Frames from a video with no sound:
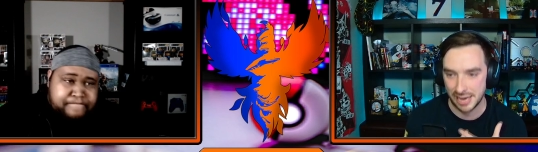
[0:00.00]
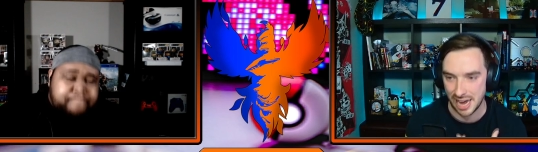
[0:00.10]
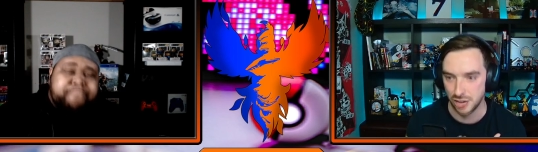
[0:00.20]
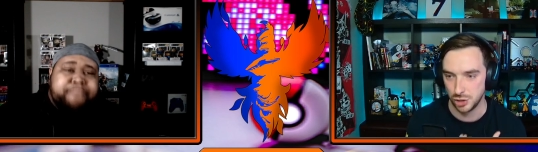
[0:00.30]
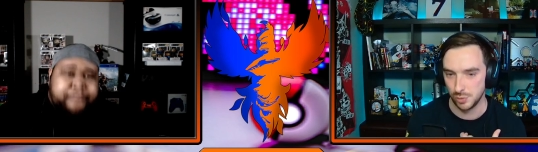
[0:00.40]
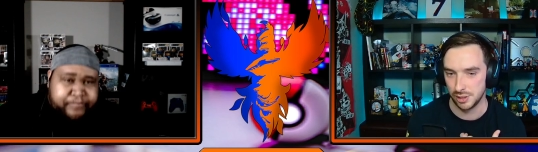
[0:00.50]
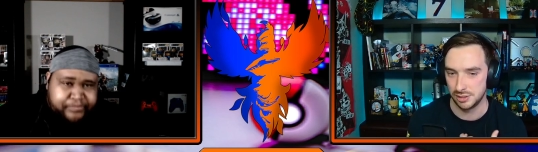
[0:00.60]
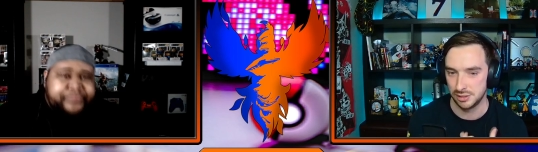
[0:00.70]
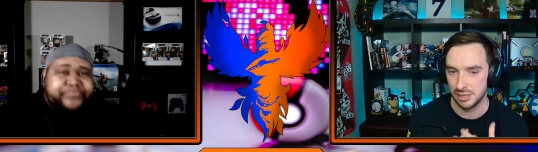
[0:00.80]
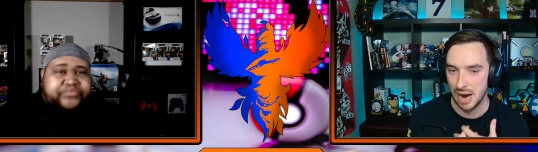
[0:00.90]
Speaker 1: i am alone i can not do
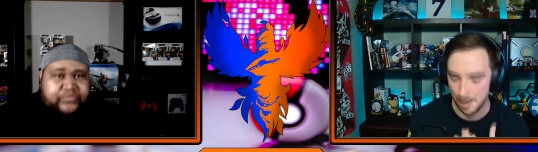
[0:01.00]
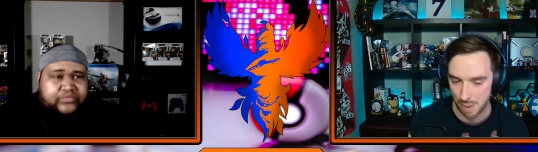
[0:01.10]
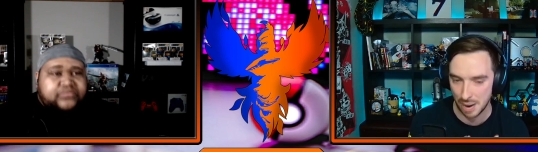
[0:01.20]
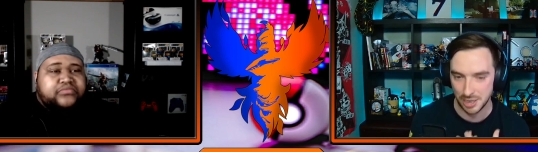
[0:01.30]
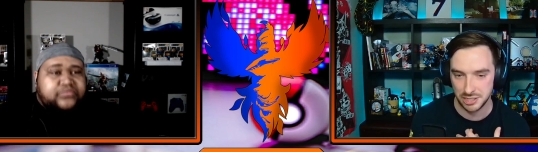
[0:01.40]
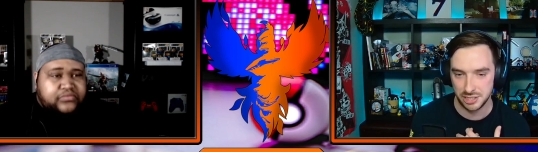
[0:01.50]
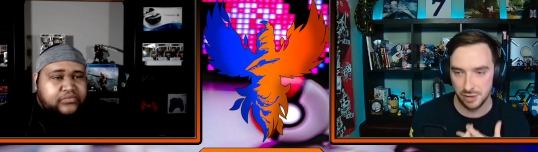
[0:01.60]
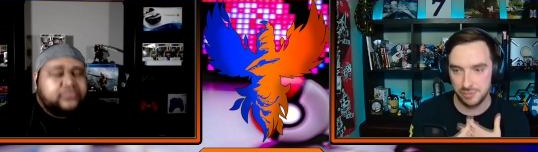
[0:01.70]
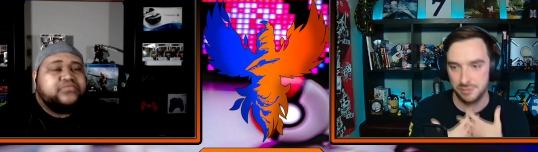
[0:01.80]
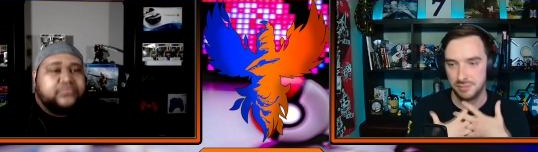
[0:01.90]
it i'm by
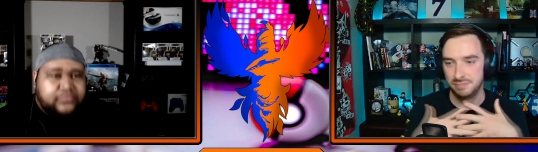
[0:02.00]
myself